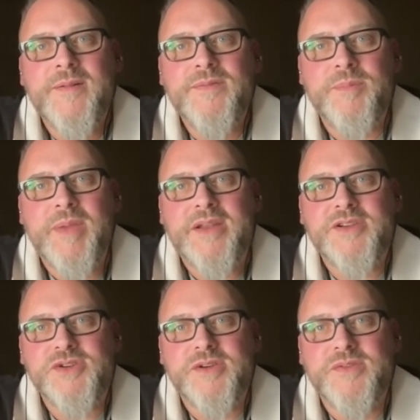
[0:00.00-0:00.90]

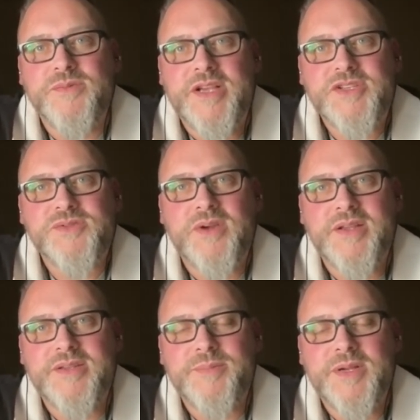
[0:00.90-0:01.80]
manager of the
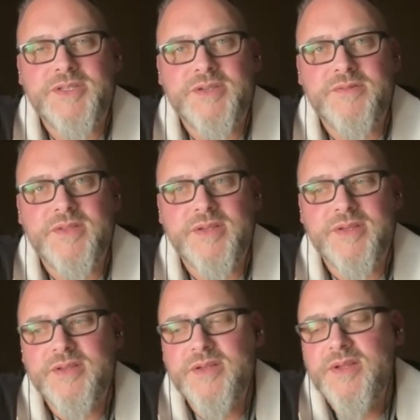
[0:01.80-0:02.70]
restaurant and a bunch of the